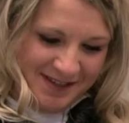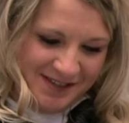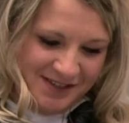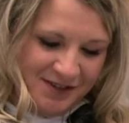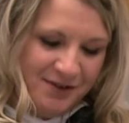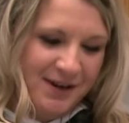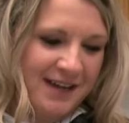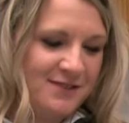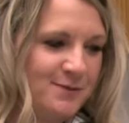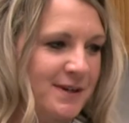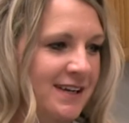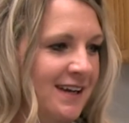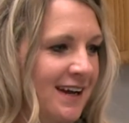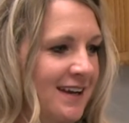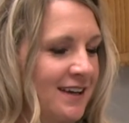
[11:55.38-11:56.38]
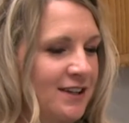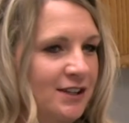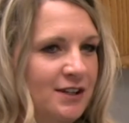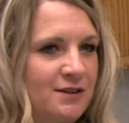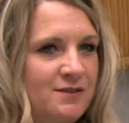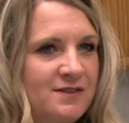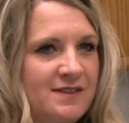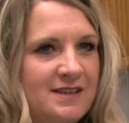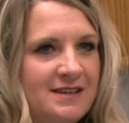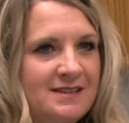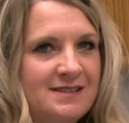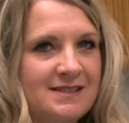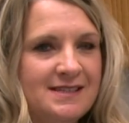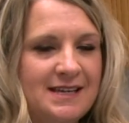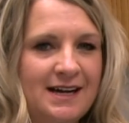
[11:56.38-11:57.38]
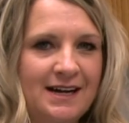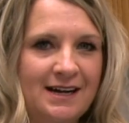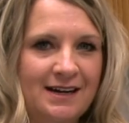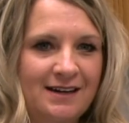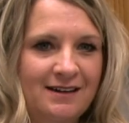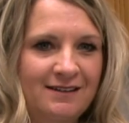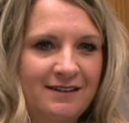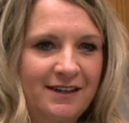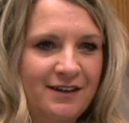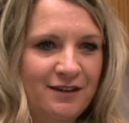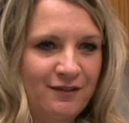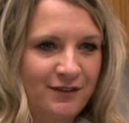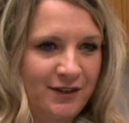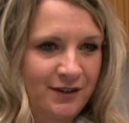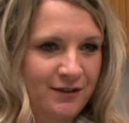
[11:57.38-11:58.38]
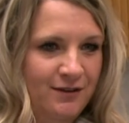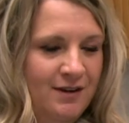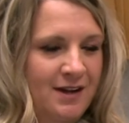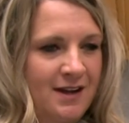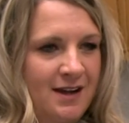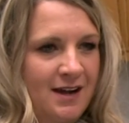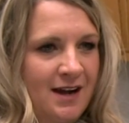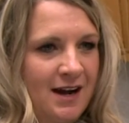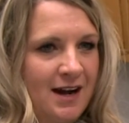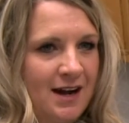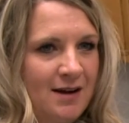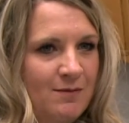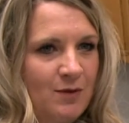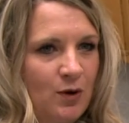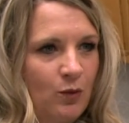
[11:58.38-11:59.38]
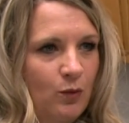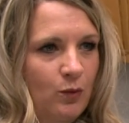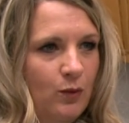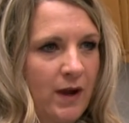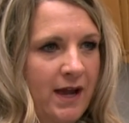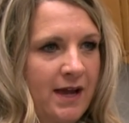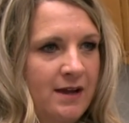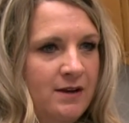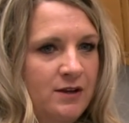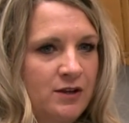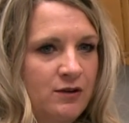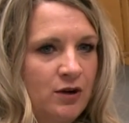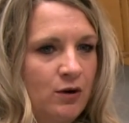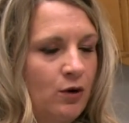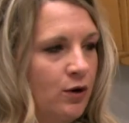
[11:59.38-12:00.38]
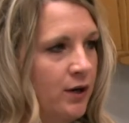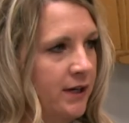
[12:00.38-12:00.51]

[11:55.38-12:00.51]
So as we kind of close this interview, and you know,